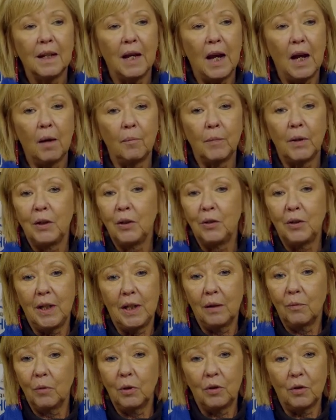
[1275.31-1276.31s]
that you
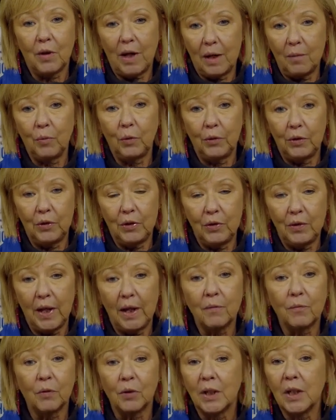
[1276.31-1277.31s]
get when you're able to do
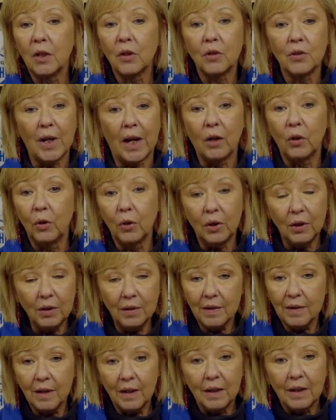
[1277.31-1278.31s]
that. For years, I
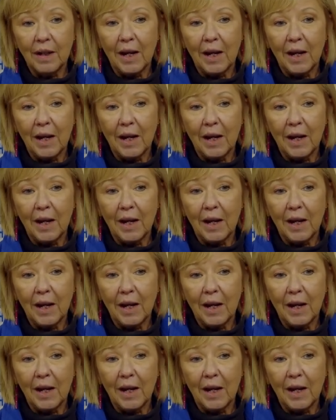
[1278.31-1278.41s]
couldn't.